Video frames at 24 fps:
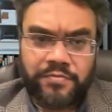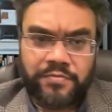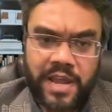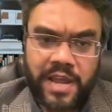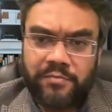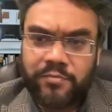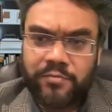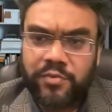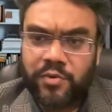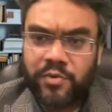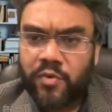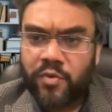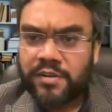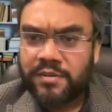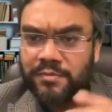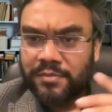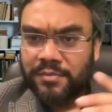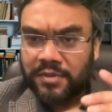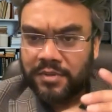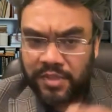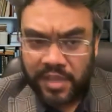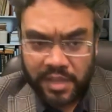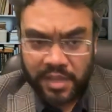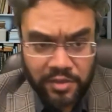time for
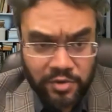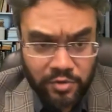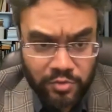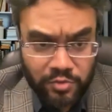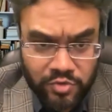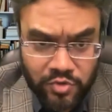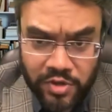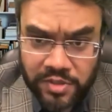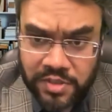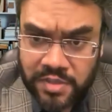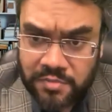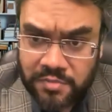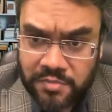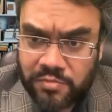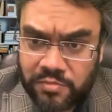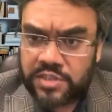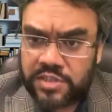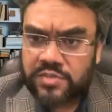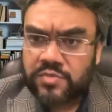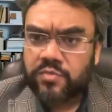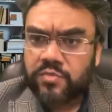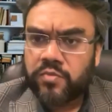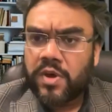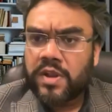one. Thank you, Joydeep.
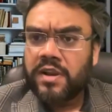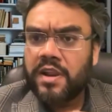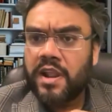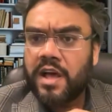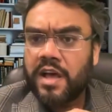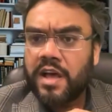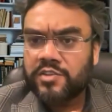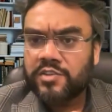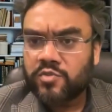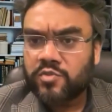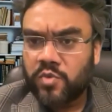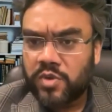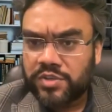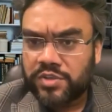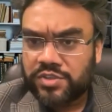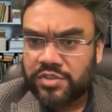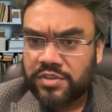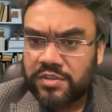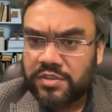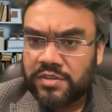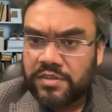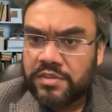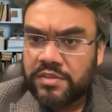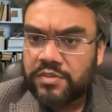Just one last
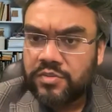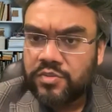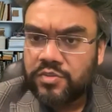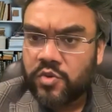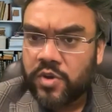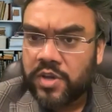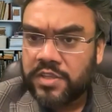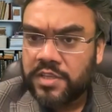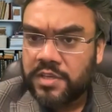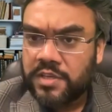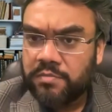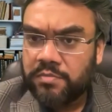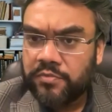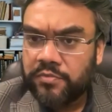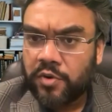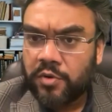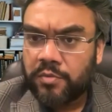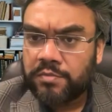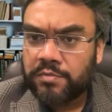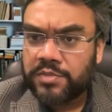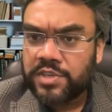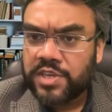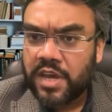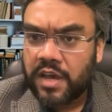question to Joydeep
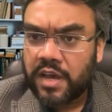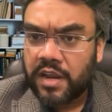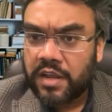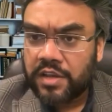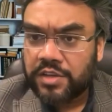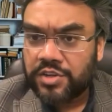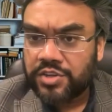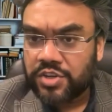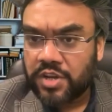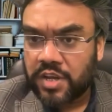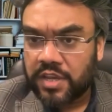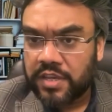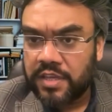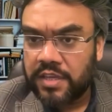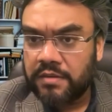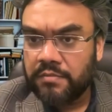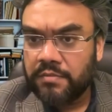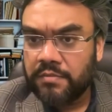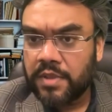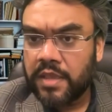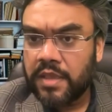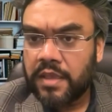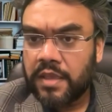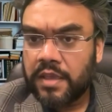from Yara Shaheen.
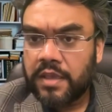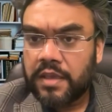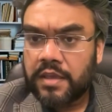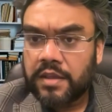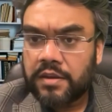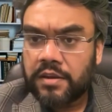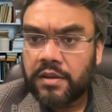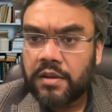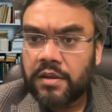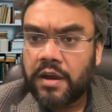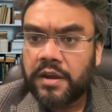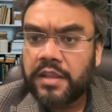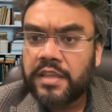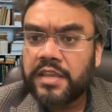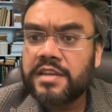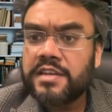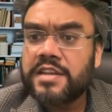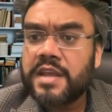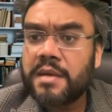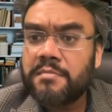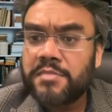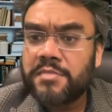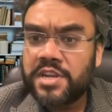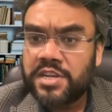Regarding
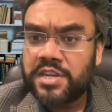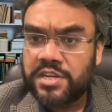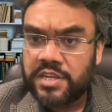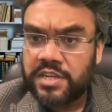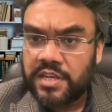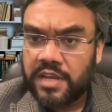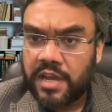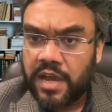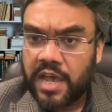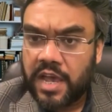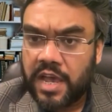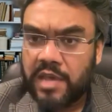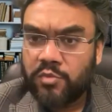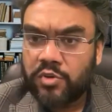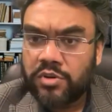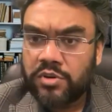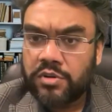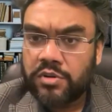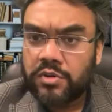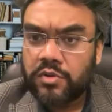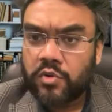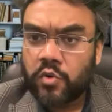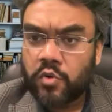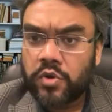indemnity, I am
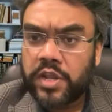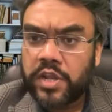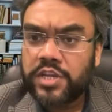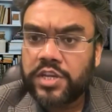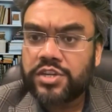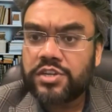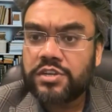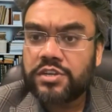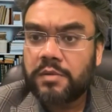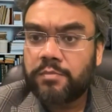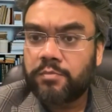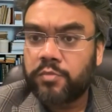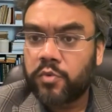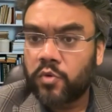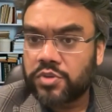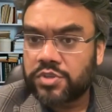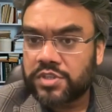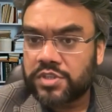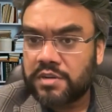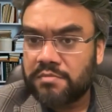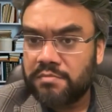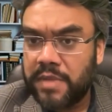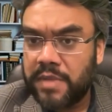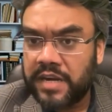on rotational
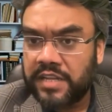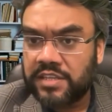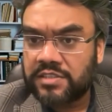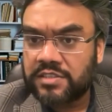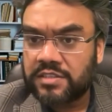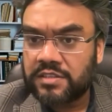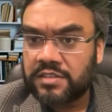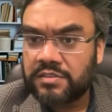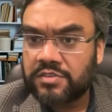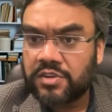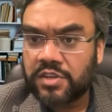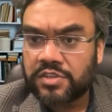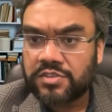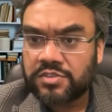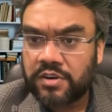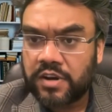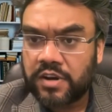post in medicine, trust